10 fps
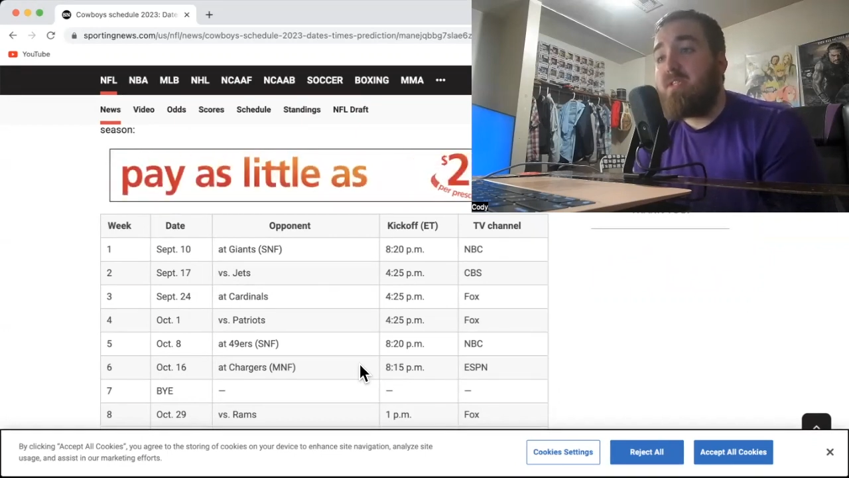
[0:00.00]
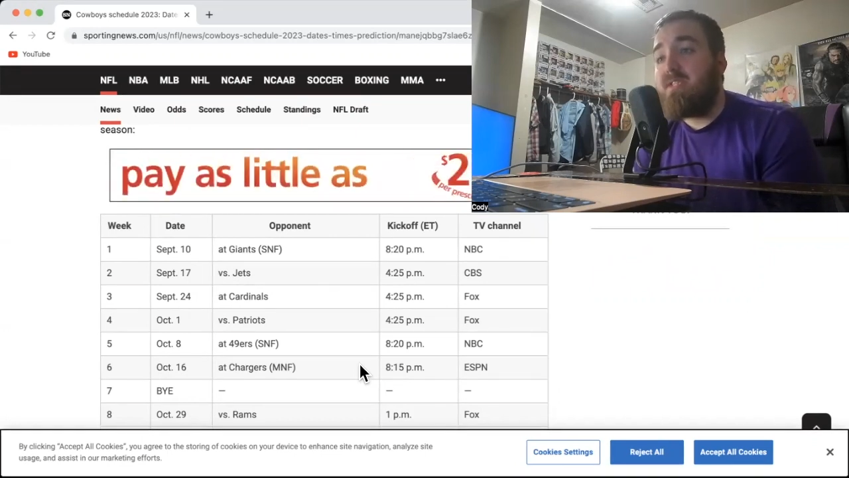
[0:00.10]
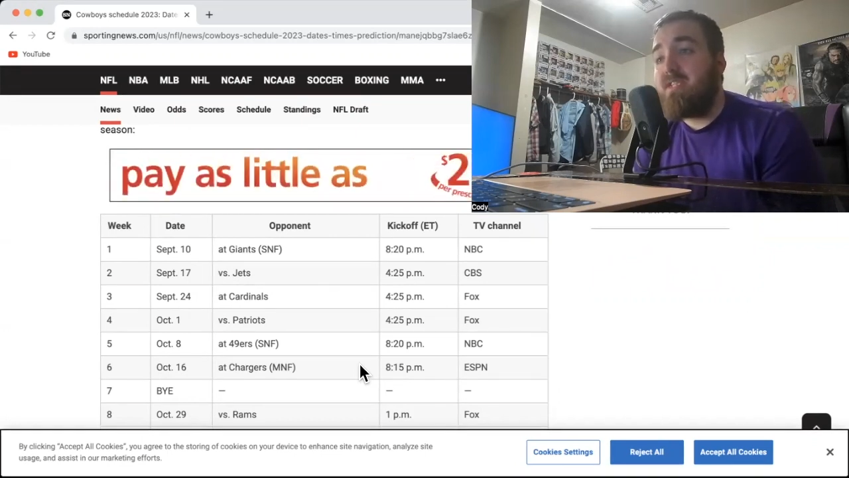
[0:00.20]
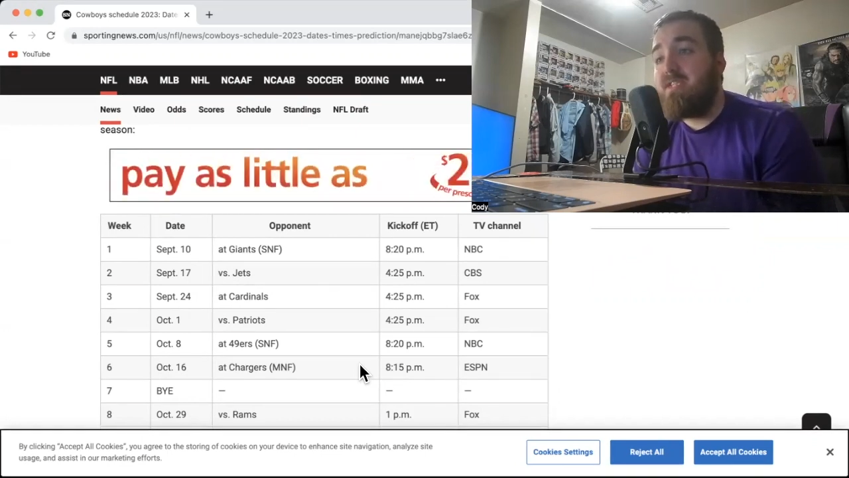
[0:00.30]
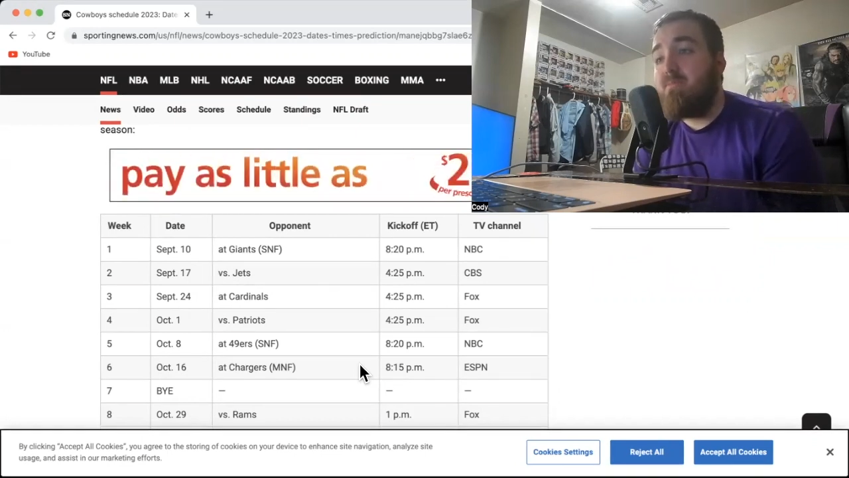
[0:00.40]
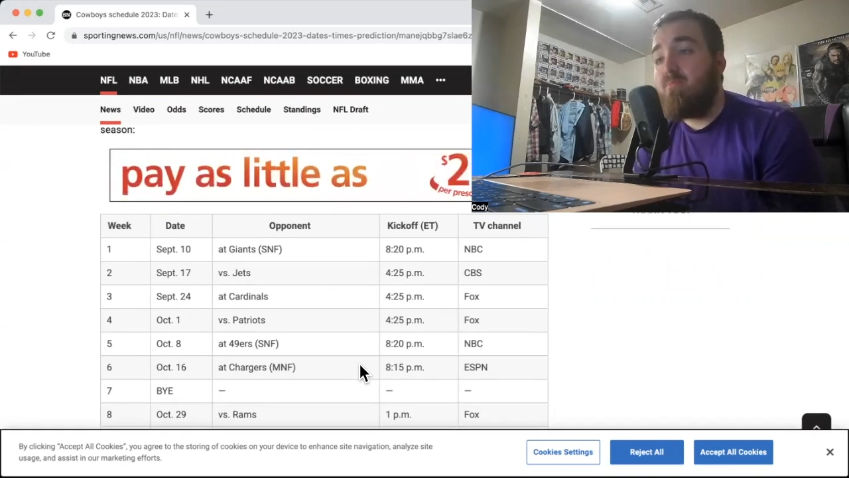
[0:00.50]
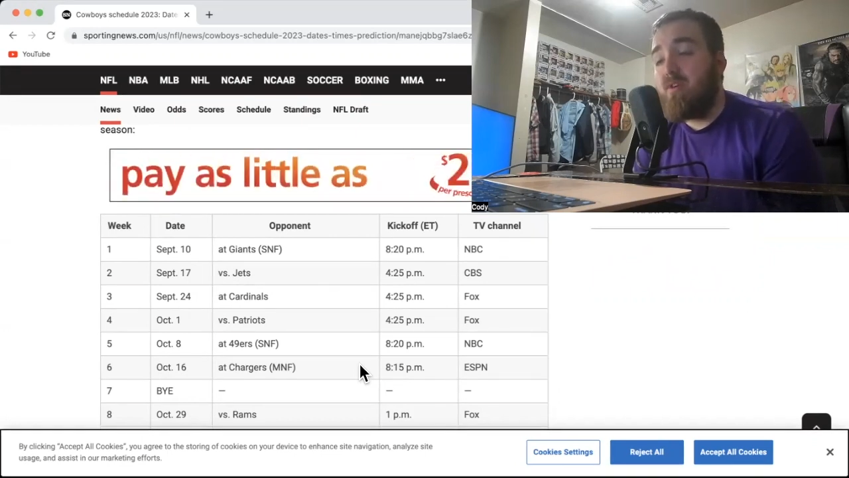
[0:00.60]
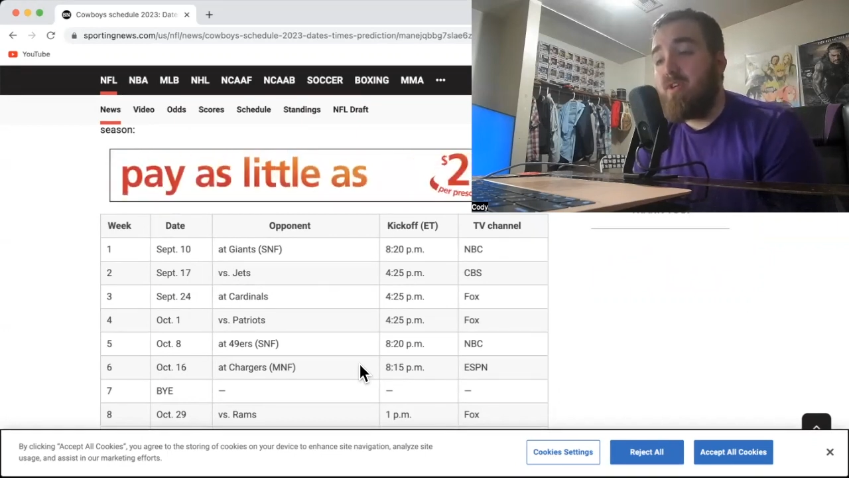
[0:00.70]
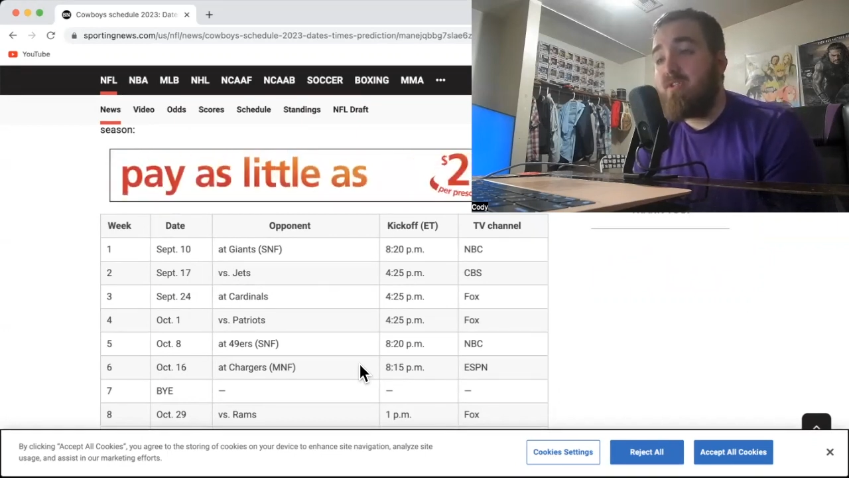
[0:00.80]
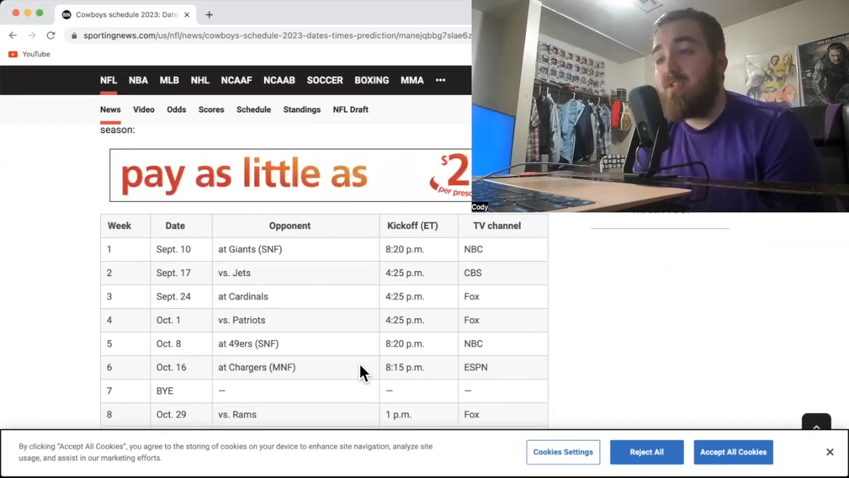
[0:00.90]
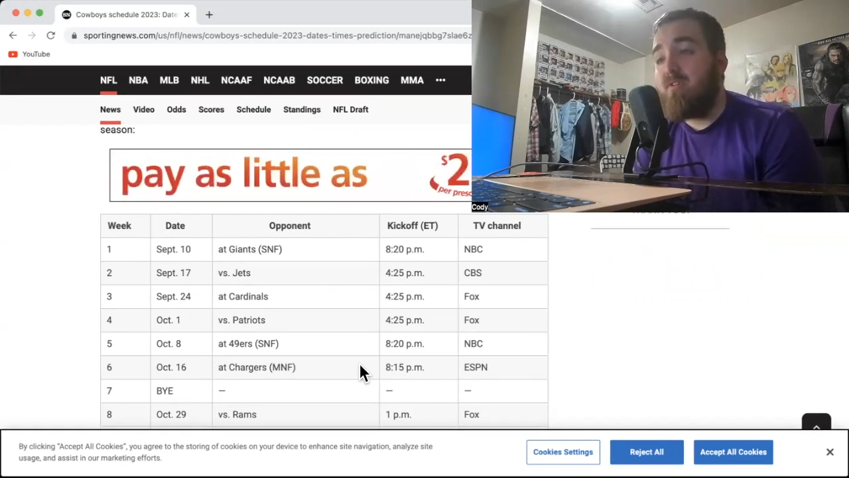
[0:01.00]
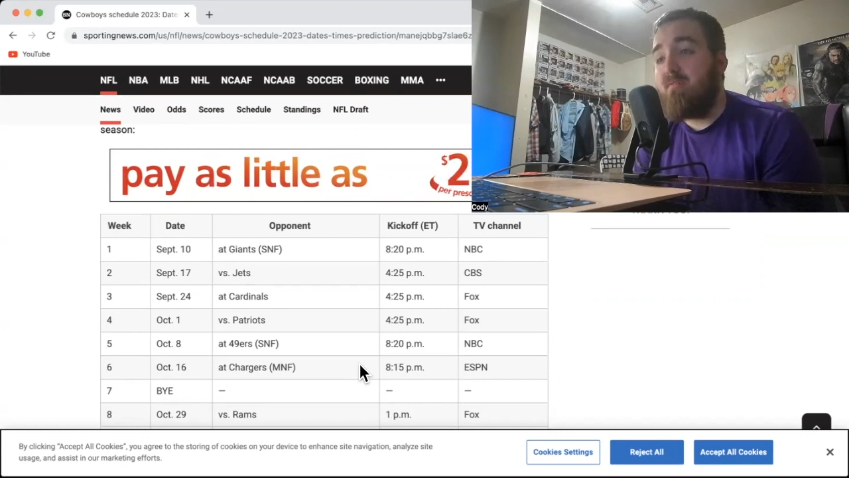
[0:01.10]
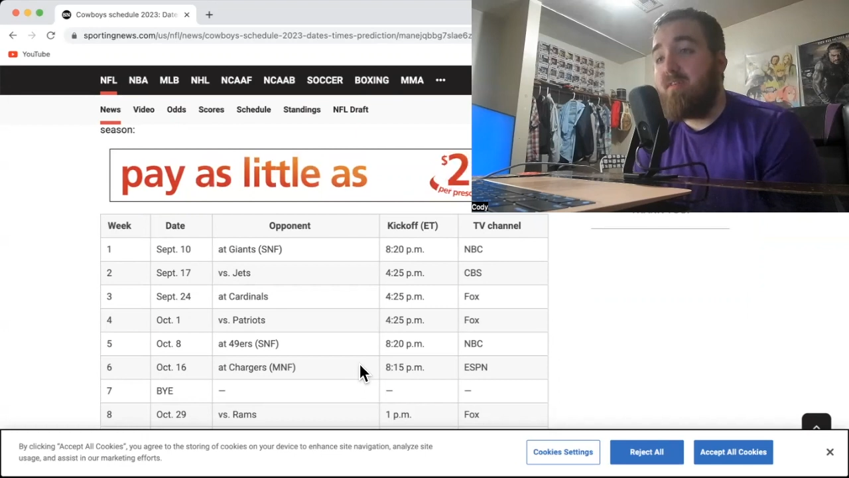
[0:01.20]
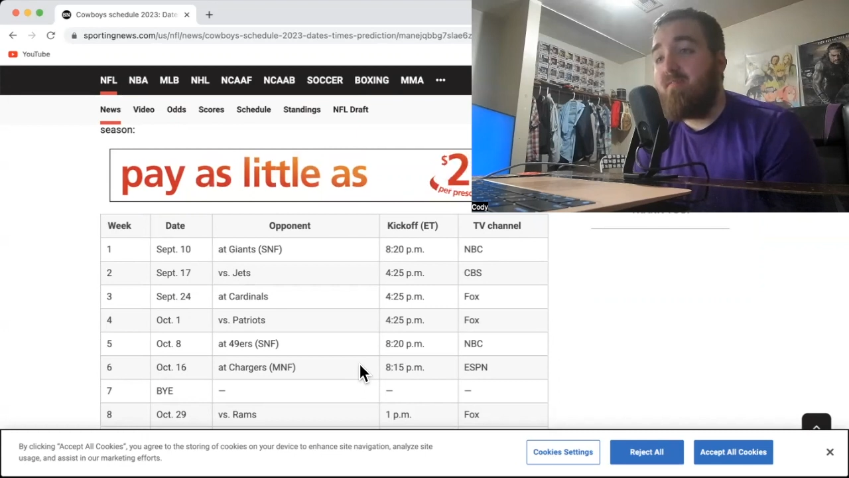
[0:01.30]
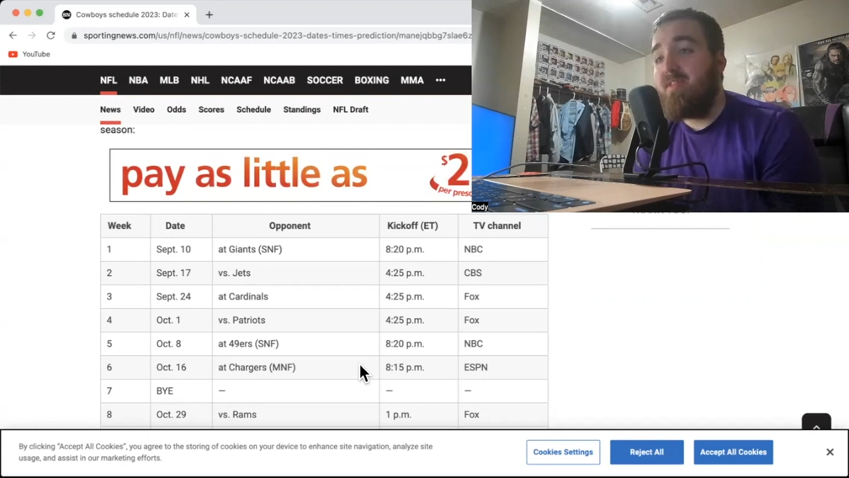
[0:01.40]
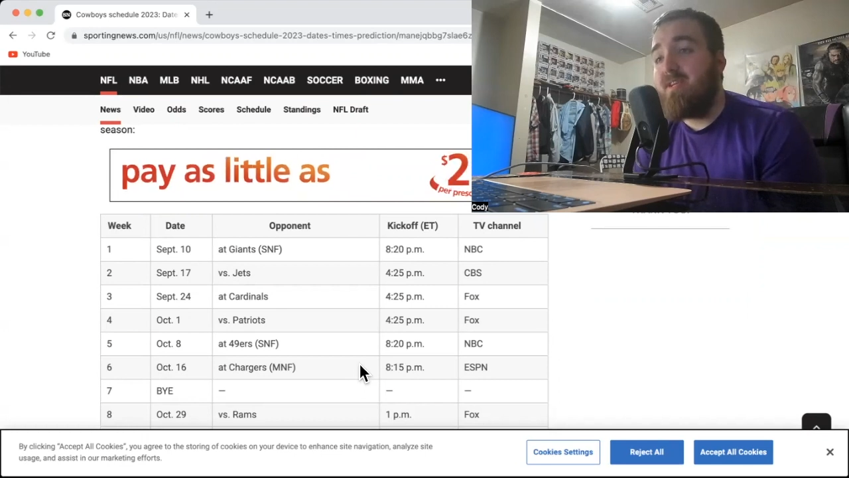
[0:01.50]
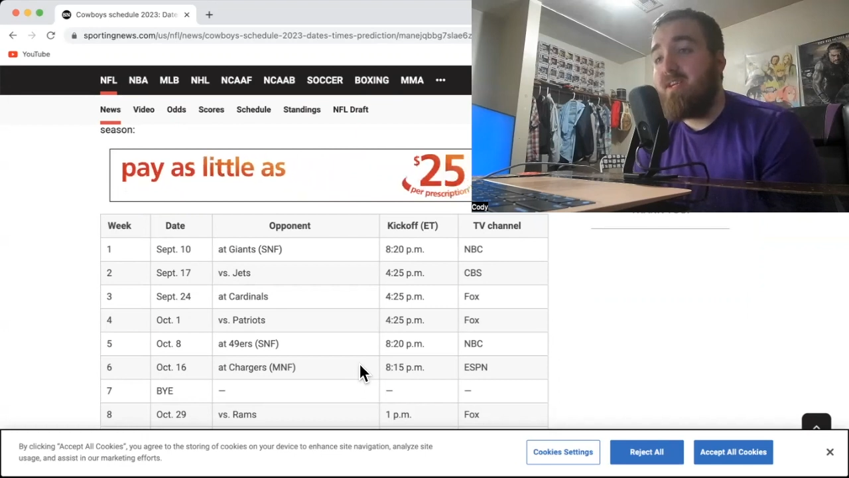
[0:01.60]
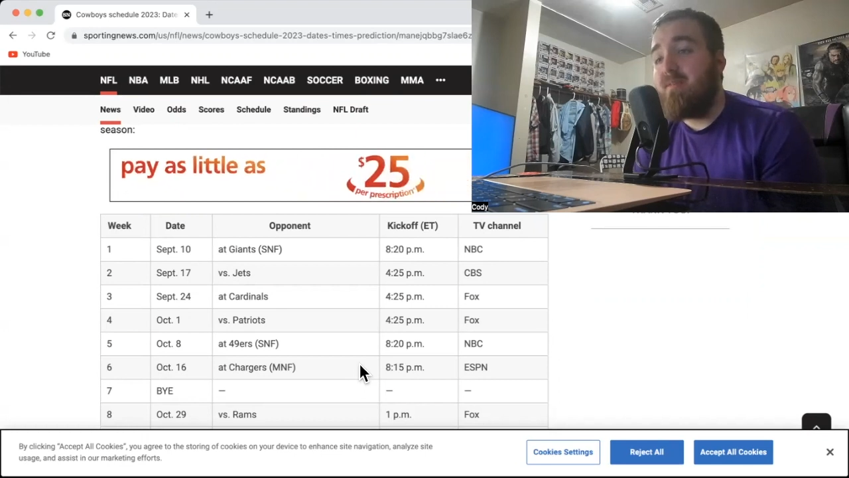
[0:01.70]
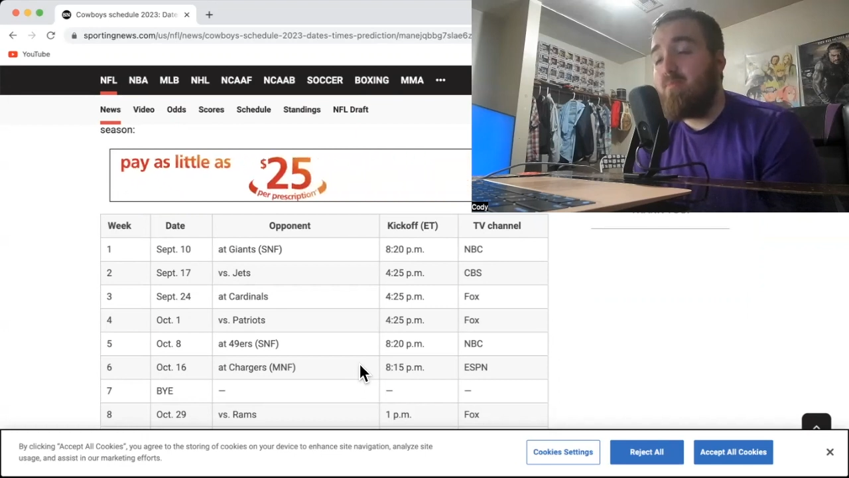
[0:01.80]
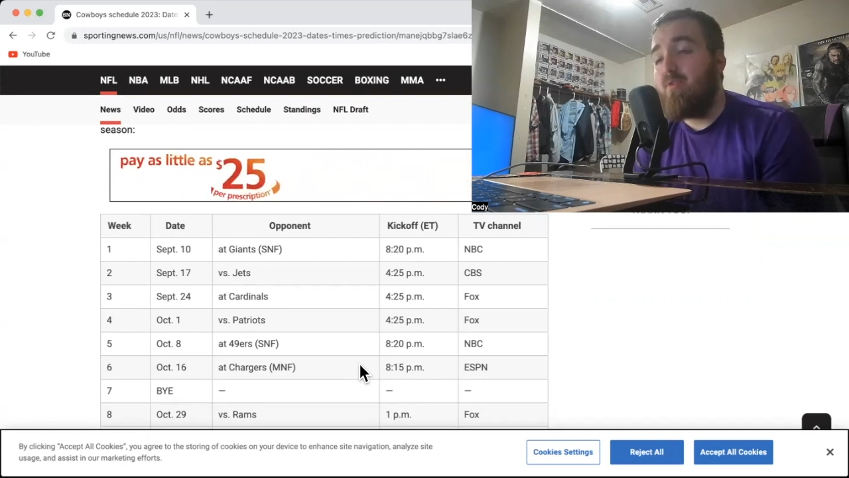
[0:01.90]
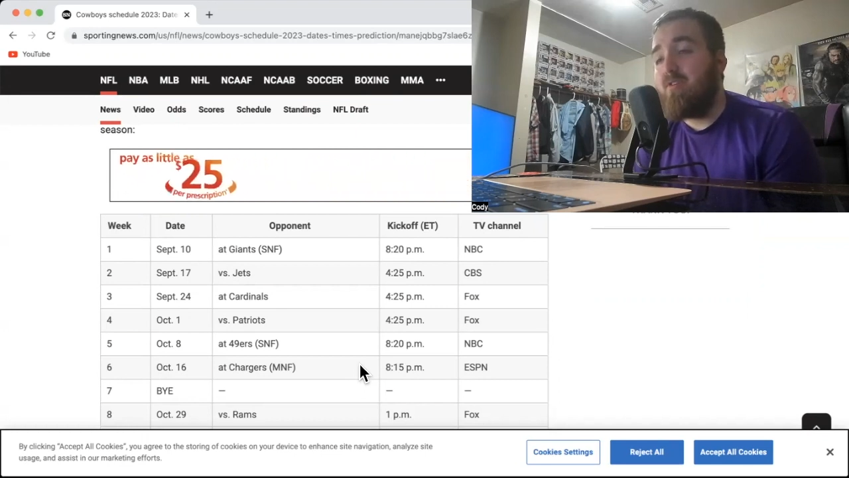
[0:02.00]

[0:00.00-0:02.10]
the season more conservative and then get more